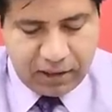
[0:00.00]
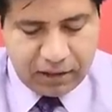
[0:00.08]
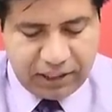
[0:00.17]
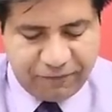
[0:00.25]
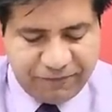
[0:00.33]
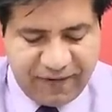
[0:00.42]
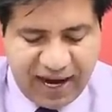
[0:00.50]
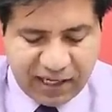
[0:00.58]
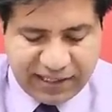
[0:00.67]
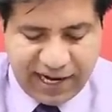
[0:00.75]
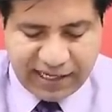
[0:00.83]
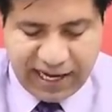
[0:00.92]
The
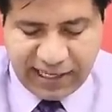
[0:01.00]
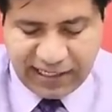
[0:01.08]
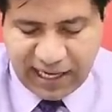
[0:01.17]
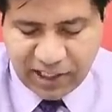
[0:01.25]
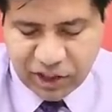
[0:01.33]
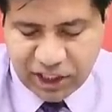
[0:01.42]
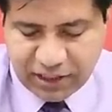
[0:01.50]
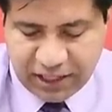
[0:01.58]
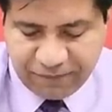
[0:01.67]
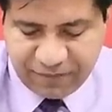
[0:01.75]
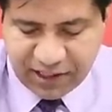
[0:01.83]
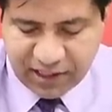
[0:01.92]
fact that any ancient
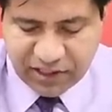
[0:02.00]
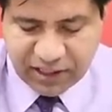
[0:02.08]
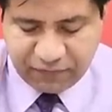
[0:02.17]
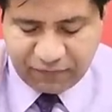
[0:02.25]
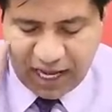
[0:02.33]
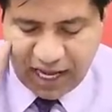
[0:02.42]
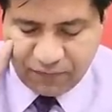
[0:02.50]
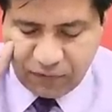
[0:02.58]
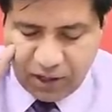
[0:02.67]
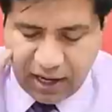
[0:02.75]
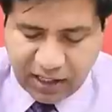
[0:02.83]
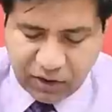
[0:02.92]
hill figures survive
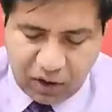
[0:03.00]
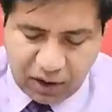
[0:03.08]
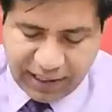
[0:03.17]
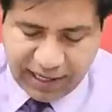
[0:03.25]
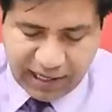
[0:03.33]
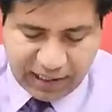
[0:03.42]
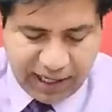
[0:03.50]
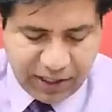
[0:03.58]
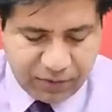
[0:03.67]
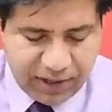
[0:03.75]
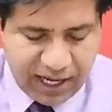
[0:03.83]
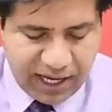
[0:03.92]
at all in England
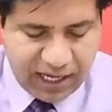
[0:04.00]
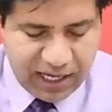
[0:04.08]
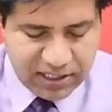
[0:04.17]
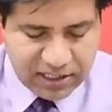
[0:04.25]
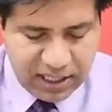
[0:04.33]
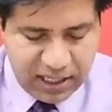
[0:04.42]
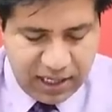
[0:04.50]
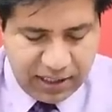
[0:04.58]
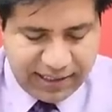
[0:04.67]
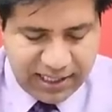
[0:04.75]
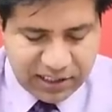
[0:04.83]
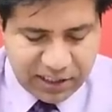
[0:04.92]
today is
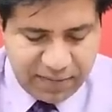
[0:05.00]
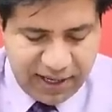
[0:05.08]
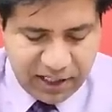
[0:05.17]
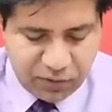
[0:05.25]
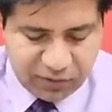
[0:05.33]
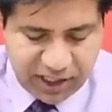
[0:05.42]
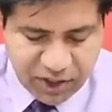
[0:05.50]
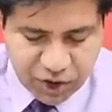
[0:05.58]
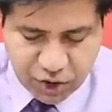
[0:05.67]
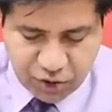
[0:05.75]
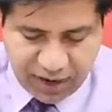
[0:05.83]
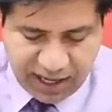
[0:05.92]
testament to the
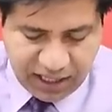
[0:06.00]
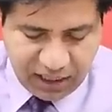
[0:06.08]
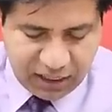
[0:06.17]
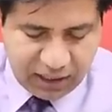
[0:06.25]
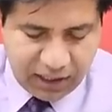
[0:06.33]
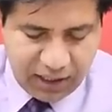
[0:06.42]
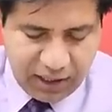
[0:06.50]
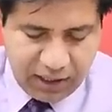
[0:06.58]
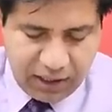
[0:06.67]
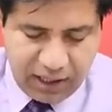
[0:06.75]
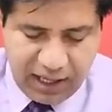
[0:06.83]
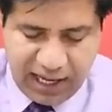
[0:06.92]
strength
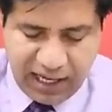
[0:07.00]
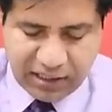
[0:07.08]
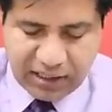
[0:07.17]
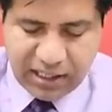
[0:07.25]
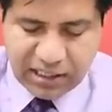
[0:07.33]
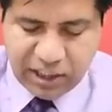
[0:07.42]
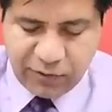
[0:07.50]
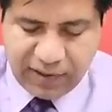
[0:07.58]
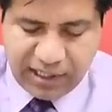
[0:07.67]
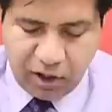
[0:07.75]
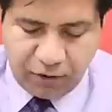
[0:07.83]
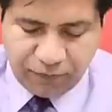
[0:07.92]
and
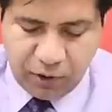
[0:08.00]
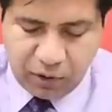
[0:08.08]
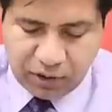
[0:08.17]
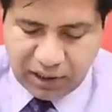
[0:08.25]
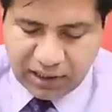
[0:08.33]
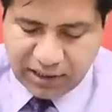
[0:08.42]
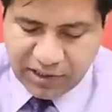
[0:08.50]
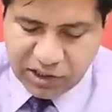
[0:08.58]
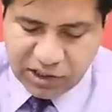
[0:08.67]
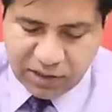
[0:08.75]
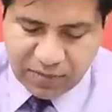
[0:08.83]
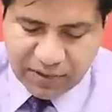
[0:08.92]
continually of local
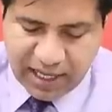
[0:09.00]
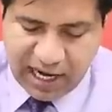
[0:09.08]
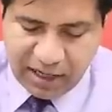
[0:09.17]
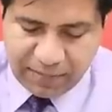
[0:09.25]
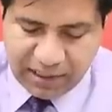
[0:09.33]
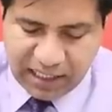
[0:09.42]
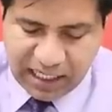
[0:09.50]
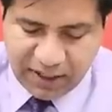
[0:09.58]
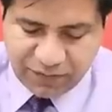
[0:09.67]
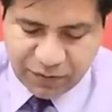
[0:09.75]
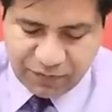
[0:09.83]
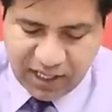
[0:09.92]
customs and
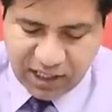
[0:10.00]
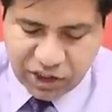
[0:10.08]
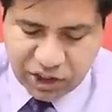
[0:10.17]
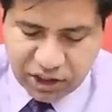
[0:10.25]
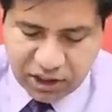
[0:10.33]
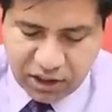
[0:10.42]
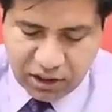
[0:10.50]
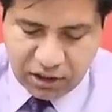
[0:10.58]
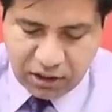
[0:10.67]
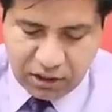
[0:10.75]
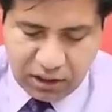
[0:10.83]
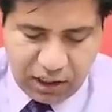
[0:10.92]
beliefs which
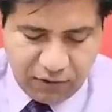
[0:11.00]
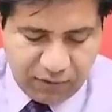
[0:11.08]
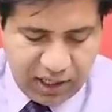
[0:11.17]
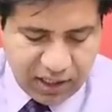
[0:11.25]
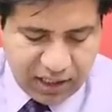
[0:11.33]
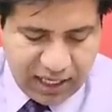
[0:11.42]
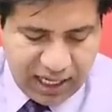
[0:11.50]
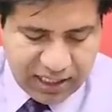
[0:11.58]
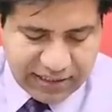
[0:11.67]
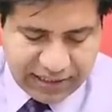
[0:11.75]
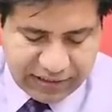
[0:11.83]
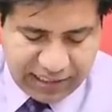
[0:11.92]
in one
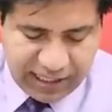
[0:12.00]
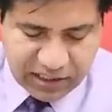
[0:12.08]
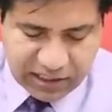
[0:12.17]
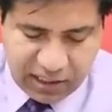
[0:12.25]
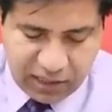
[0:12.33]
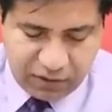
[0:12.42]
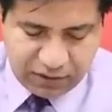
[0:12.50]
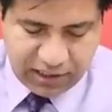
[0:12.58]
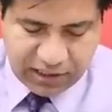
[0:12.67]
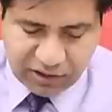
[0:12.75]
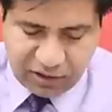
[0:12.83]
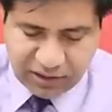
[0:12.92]
case at least no they
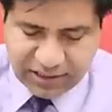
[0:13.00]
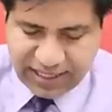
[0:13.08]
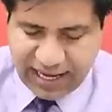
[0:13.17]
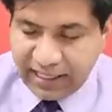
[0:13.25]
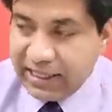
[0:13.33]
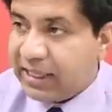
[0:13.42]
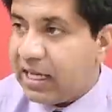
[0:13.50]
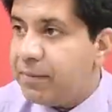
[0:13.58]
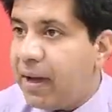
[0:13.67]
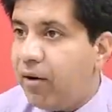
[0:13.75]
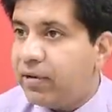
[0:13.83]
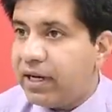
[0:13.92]
did not say anything
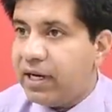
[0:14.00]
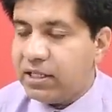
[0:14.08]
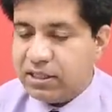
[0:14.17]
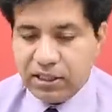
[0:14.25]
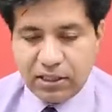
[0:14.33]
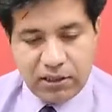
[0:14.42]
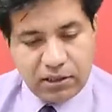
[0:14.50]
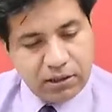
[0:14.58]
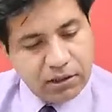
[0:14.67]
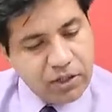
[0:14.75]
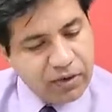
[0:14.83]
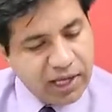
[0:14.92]
about it
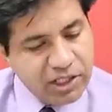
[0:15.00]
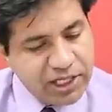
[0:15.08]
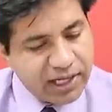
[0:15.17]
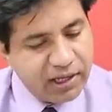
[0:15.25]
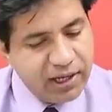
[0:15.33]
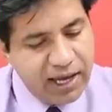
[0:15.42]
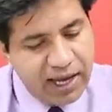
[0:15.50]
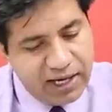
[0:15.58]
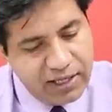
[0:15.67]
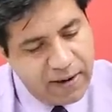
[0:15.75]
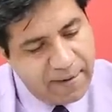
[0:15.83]
you can check ahead